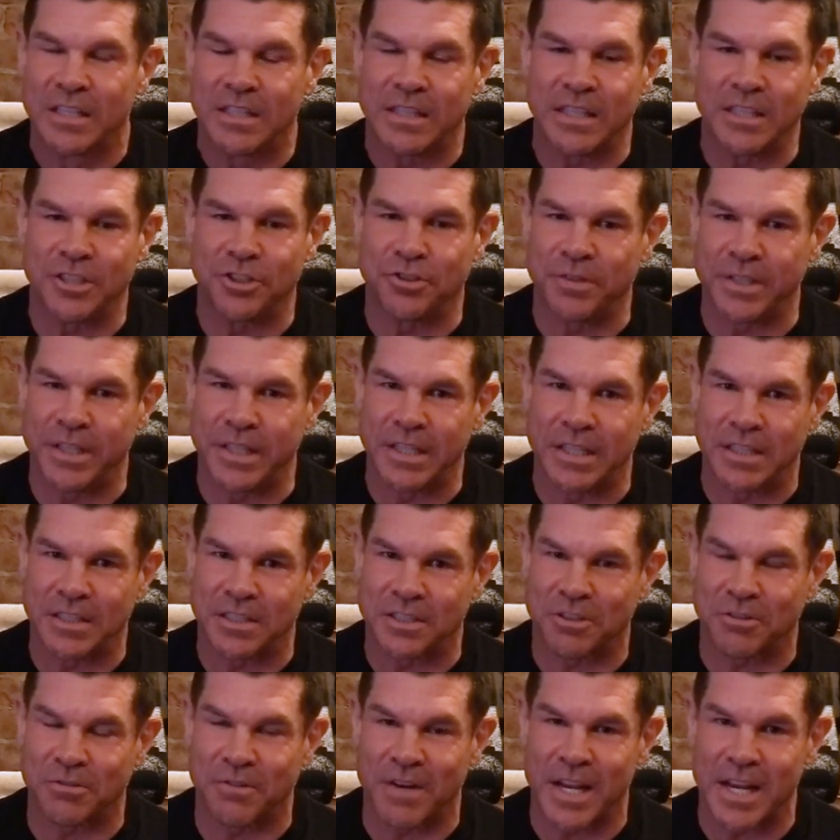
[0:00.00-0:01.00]
They treated
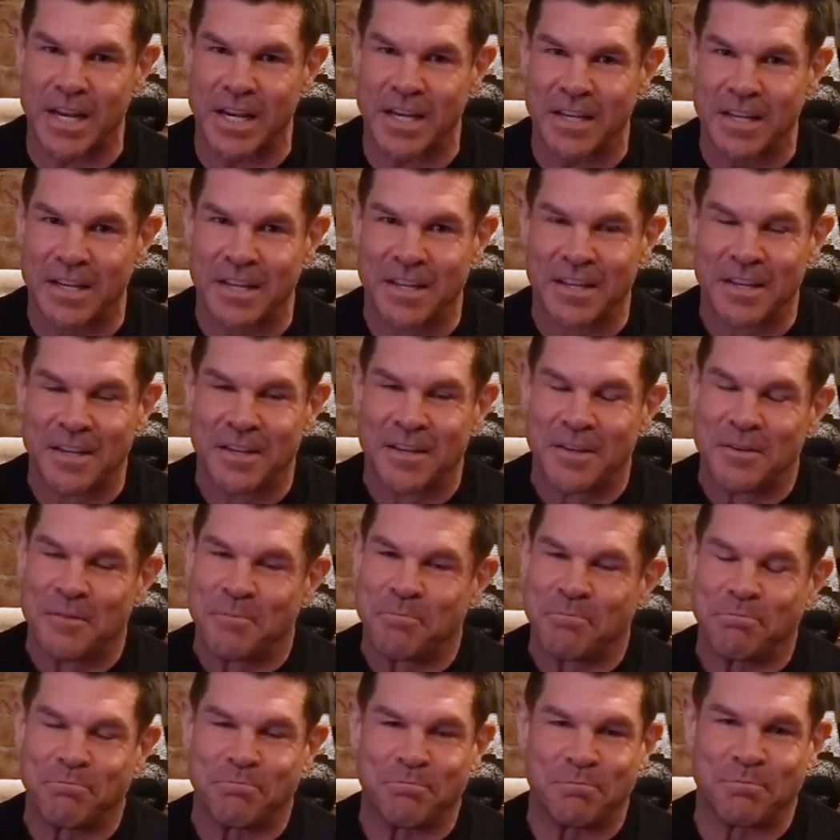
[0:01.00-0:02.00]
us great,
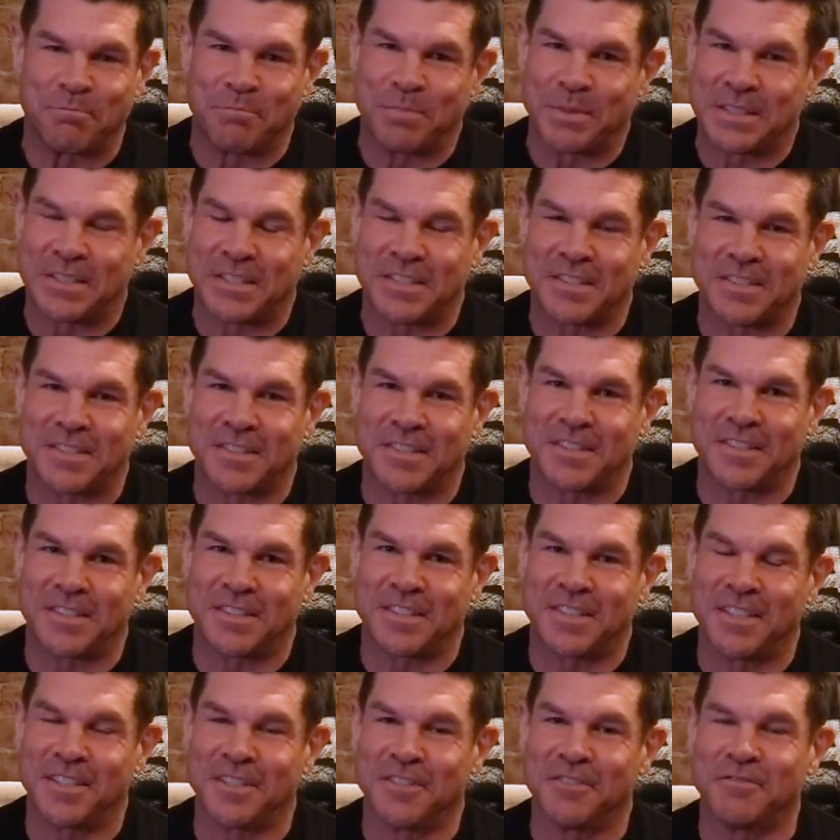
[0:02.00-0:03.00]
but
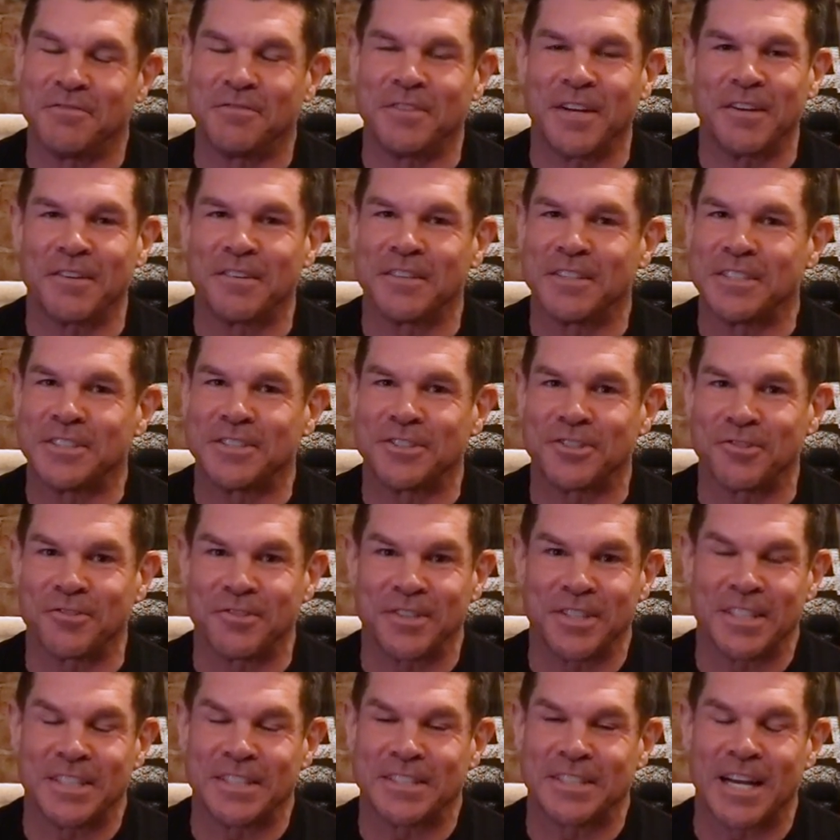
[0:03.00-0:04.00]
still very
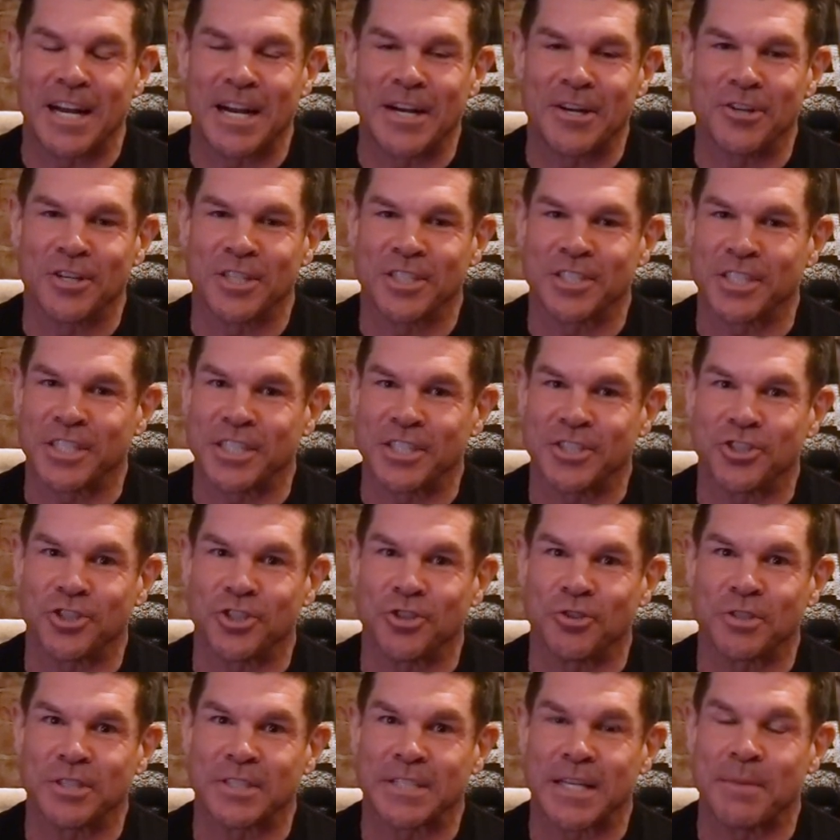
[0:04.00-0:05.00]
surreal. It's hard not to get
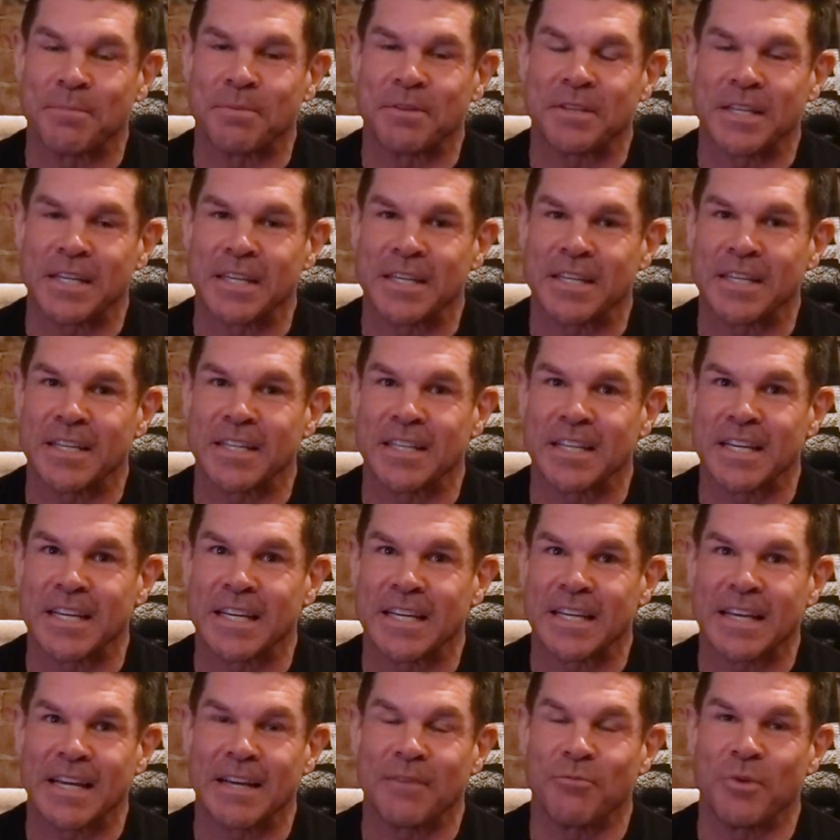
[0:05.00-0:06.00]
choked up thinking
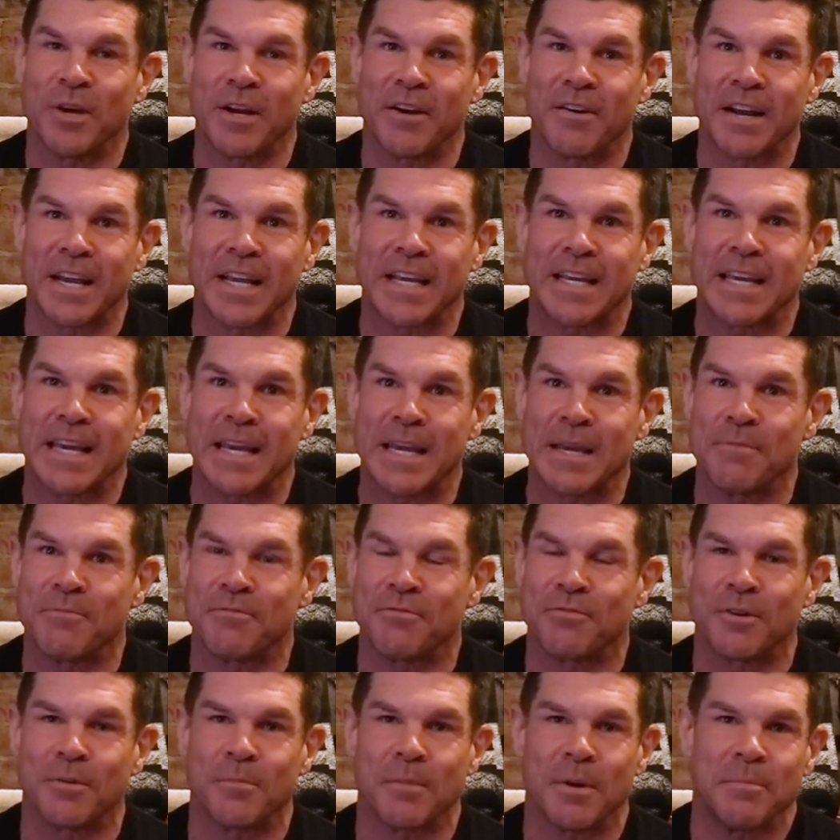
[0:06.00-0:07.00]
like where I came
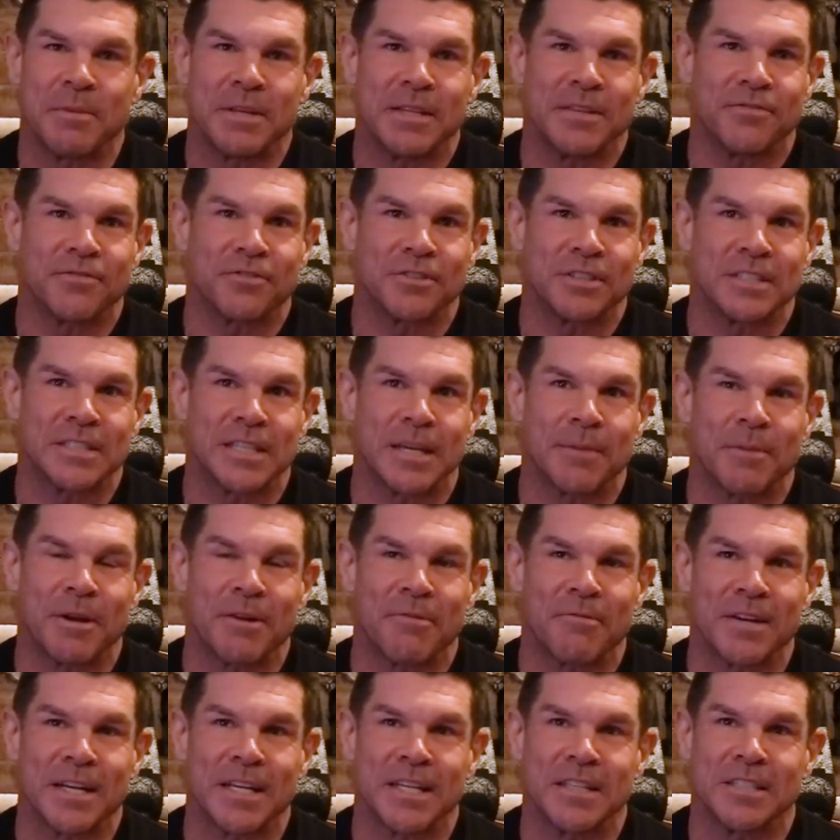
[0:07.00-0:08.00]
from. I mean, the first time I
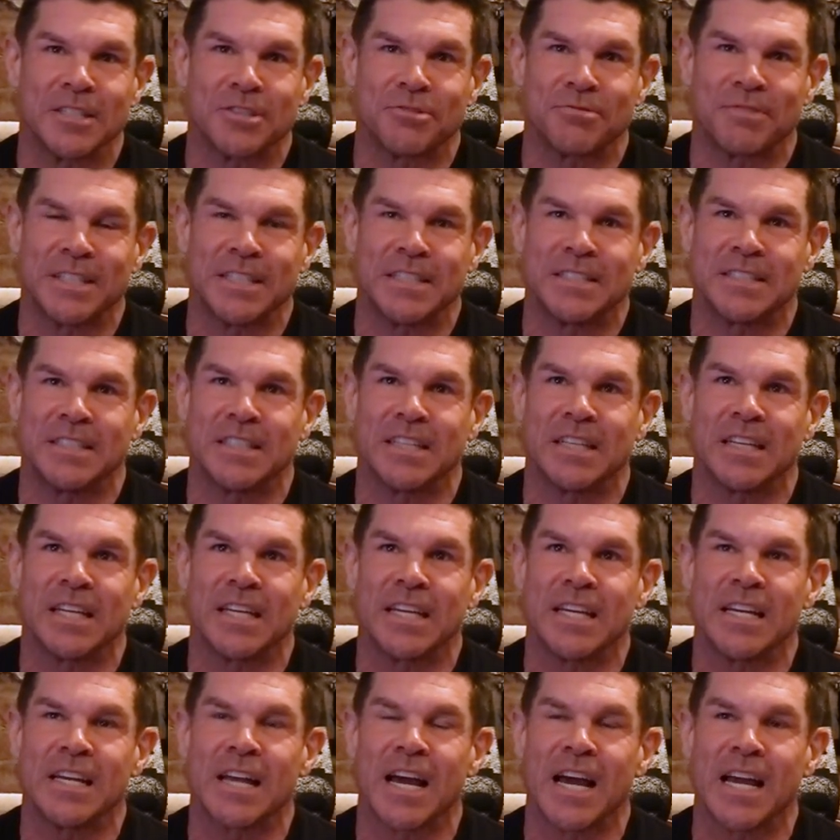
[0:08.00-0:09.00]
ran this race in the
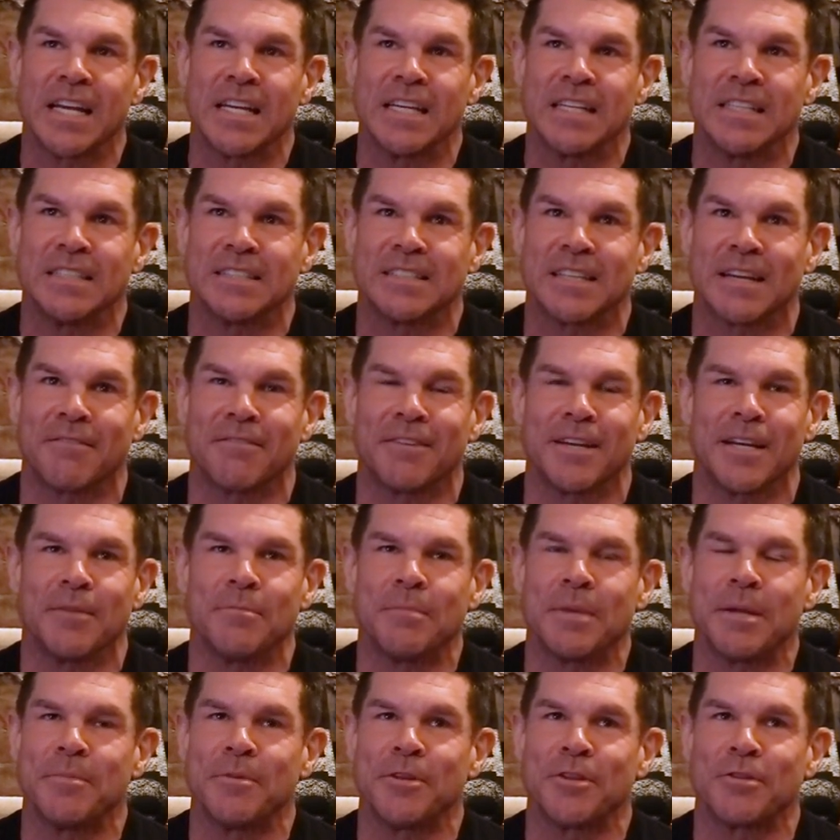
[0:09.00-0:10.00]
late 90s, I
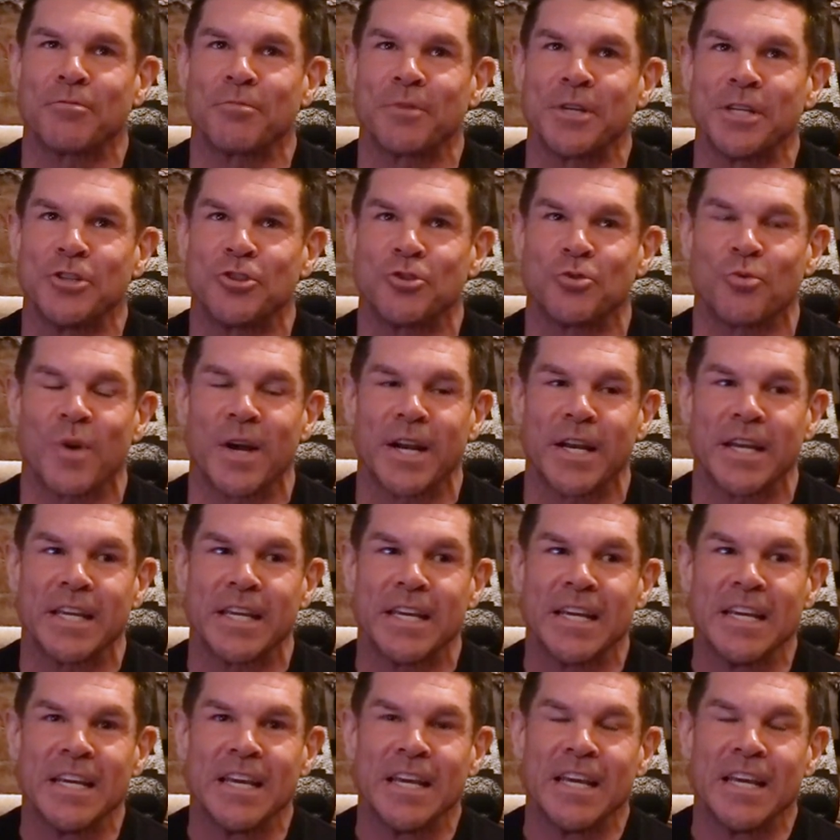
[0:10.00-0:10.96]
ran maybe 320.